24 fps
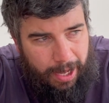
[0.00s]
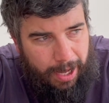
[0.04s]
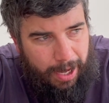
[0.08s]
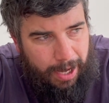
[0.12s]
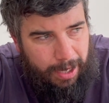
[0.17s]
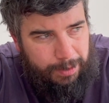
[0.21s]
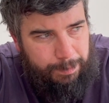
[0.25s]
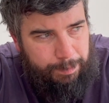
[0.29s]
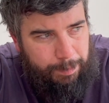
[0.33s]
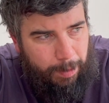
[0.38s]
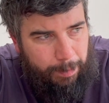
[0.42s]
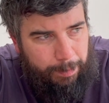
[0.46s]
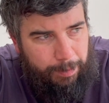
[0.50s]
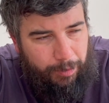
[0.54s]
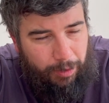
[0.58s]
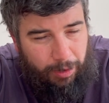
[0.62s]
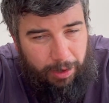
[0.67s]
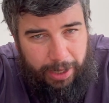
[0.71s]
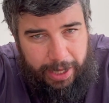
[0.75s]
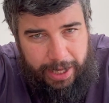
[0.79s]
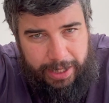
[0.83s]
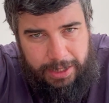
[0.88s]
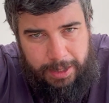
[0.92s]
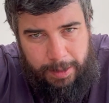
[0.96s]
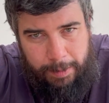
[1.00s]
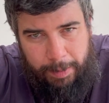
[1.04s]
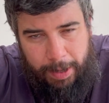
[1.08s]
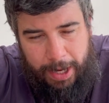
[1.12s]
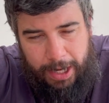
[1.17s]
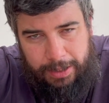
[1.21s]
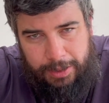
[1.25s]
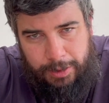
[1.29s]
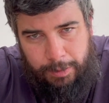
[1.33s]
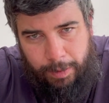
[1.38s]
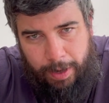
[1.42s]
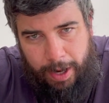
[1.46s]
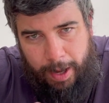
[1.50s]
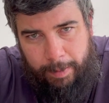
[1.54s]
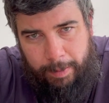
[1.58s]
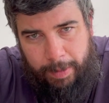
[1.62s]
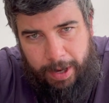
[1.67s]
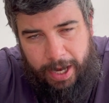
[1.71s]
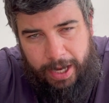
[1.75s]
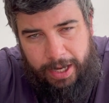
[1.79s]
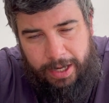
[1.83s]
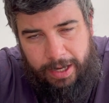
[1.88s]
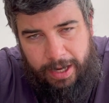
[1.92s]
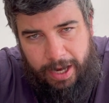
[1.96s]
I'd probably relate it back to when I'm
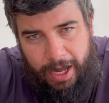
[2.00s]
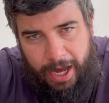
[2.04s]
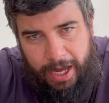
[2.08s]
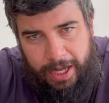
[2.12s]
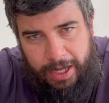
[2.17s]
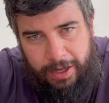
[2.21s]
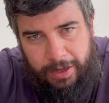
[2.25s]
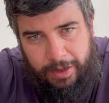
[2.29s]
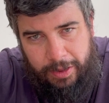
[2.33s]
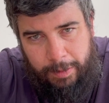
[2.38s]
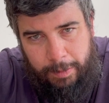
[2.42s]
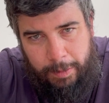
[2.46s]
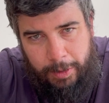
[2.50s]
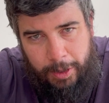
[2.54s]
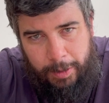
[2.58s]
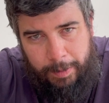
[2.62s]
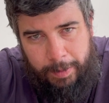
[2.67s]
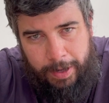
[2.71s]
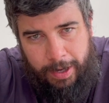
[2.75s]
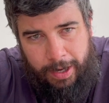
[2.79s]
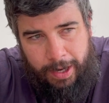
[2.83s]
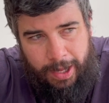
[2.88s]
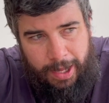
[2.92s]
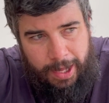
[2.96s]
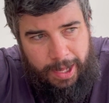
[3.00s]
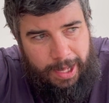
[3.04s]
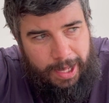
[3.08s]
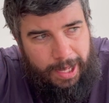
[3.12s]
buying Nike at the moment.